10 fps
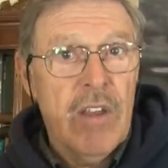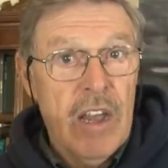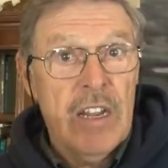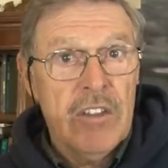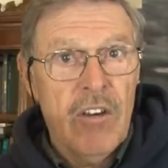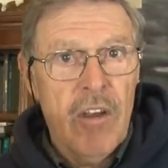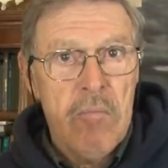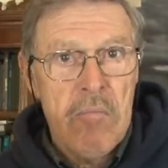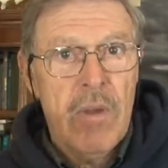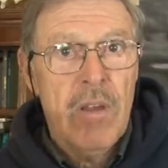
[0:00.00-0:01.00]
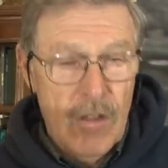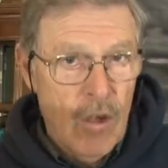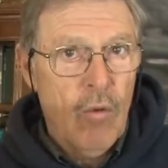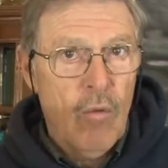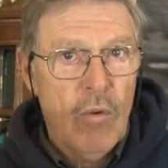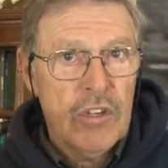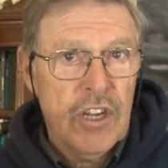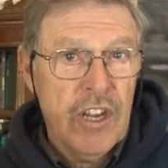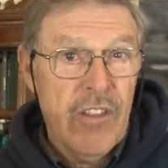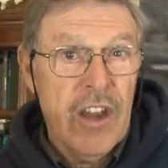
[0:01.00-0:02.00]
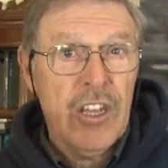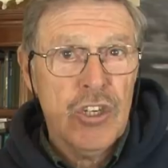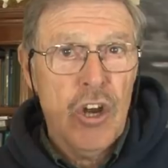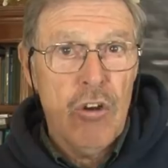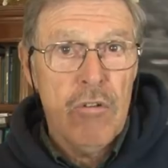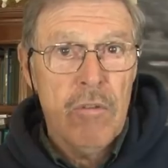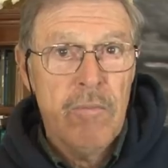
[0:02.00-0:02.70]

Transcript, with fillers: anytime. We'll see you in the next show.